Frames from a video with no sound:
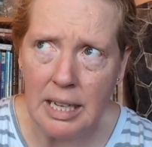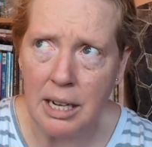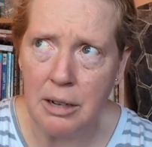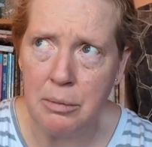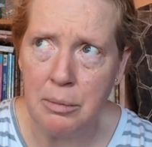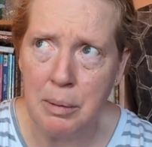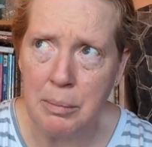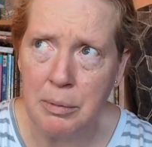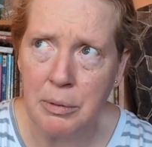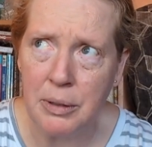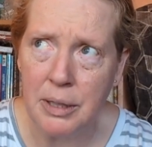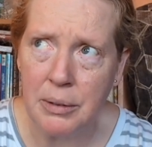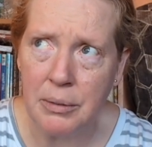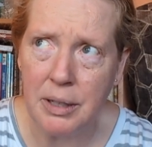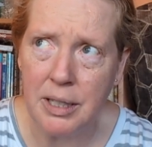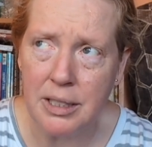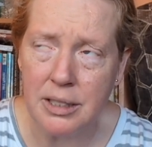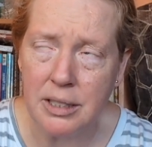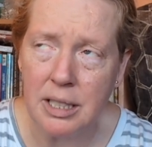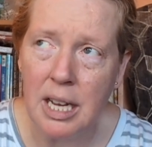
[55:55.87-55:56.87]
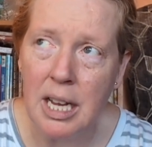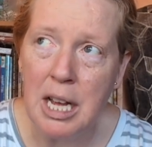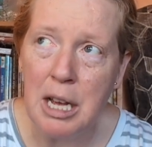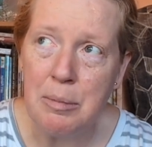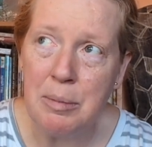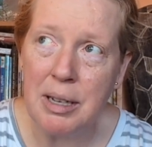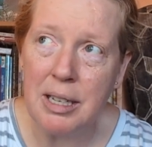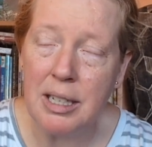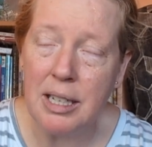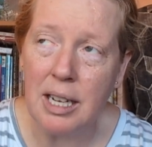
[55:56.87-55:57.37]
don't remember when it was,
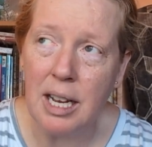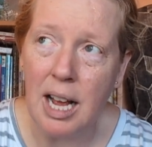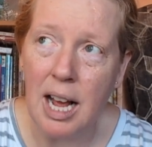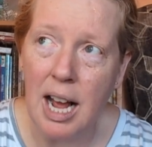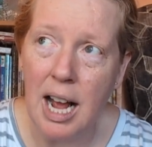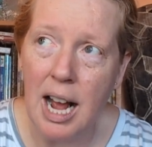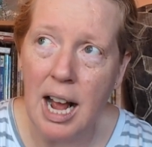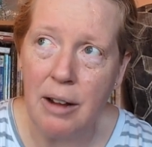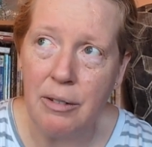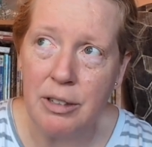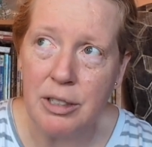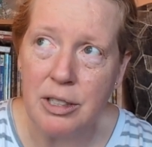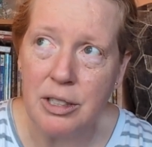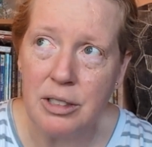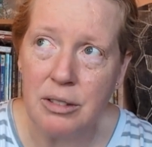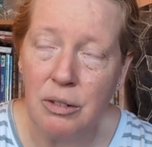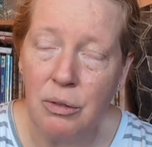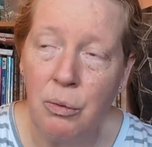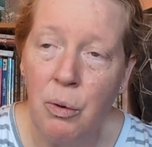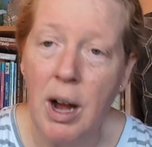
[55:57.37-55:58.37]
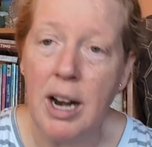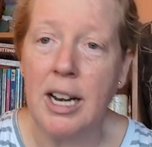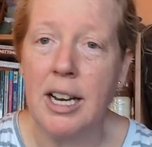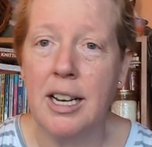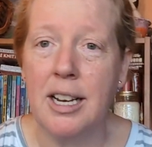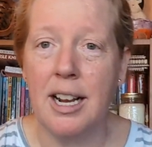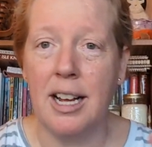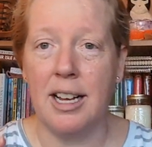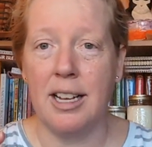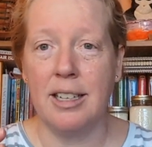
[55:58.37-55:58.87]
but I
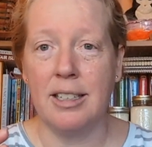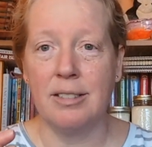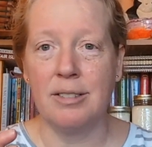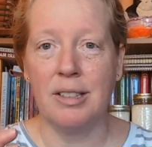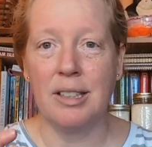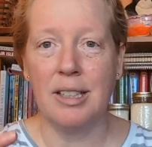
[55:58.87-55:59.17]
wanted a